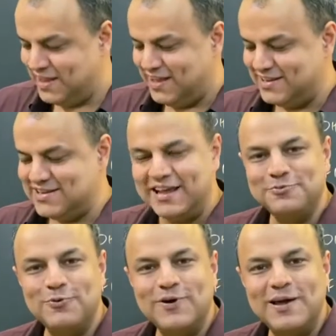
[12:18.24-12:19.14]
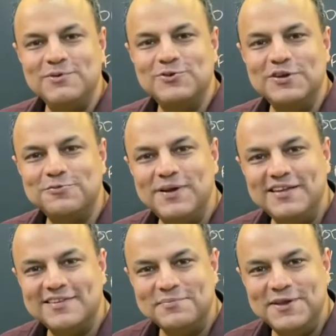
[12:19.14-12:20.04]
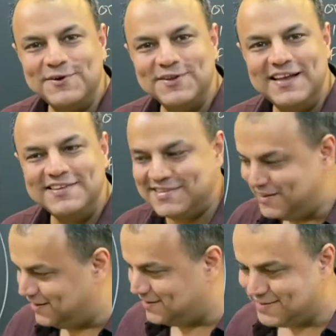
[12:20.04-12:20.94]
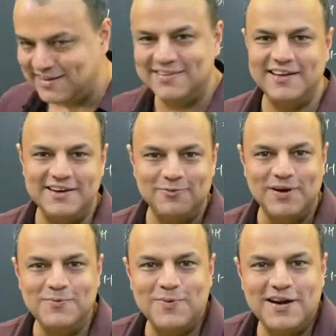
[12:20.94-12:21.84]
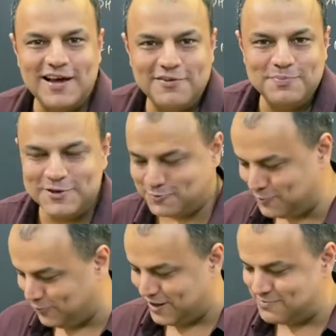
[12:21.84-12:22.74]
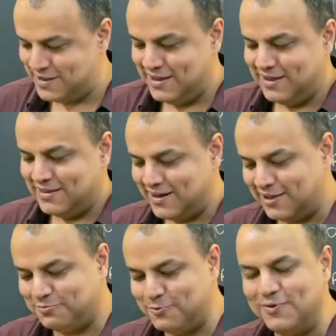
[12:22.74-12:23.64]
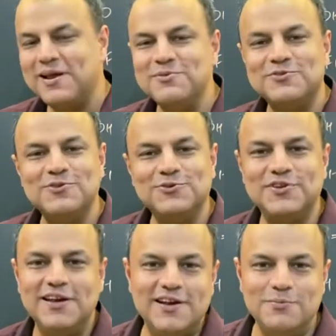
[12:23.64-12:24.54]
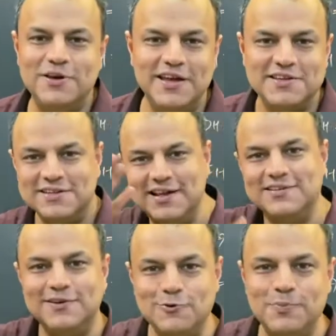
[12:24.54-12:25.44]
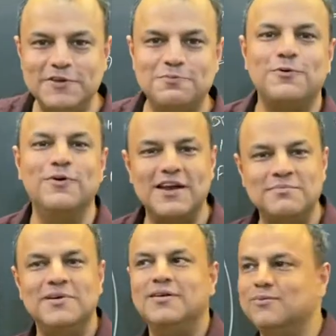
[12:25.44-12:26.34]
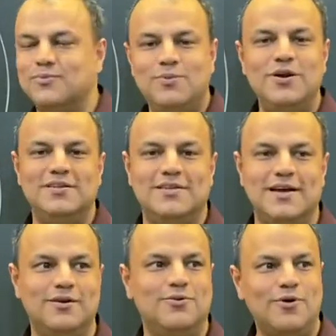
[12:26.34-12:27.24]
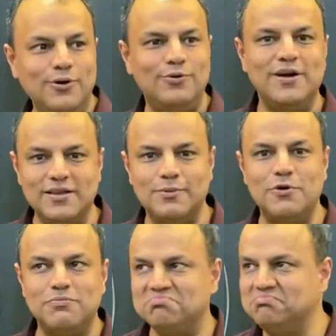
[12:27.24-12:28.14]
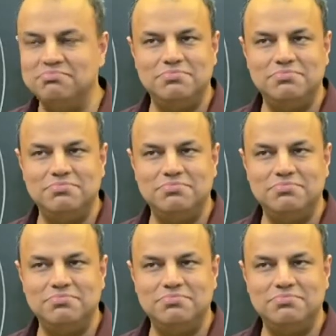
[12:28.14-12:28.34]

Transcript: Its next program is to display something on the LCD. That's again one and a half page program. The last program is to do serial communication. That's a 2-page program. What is that? Altogether about